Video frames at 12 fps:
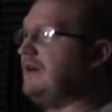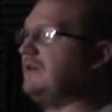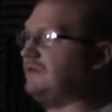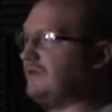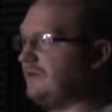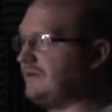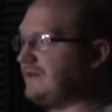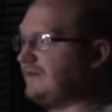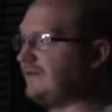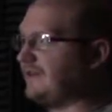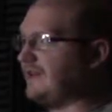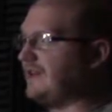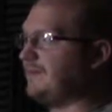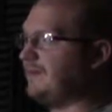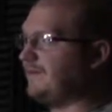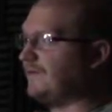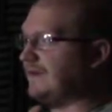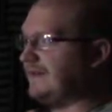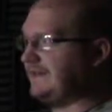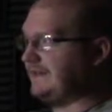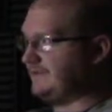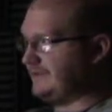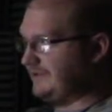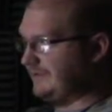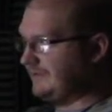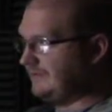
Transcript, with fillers: Go yeah. kill thing before he kills you.